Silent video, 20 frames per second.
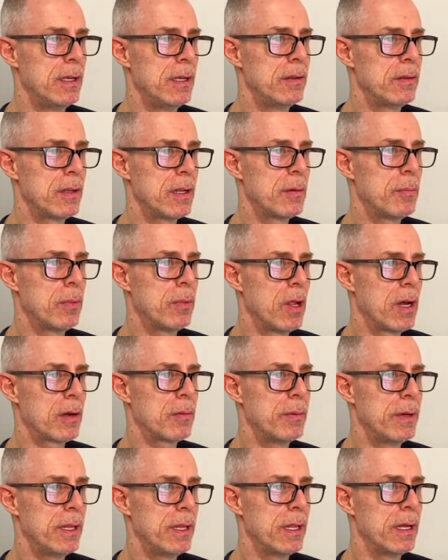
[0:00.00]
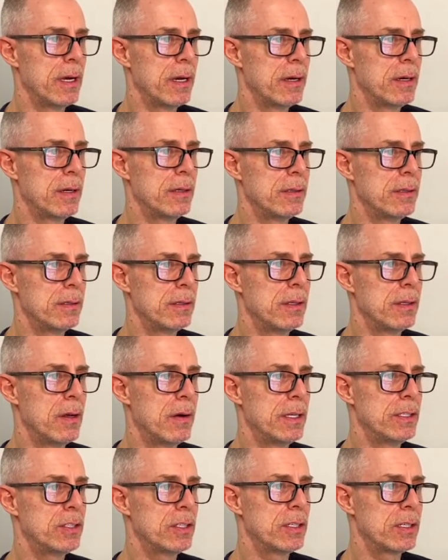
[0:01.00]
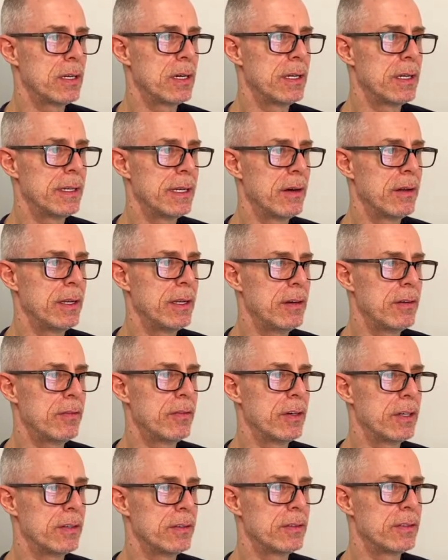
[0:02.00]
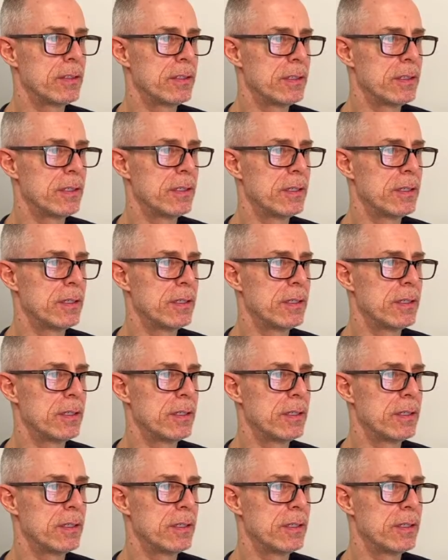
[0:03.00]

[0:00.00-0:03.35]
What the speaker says: He's going to block me there. No, I should have gone down here first.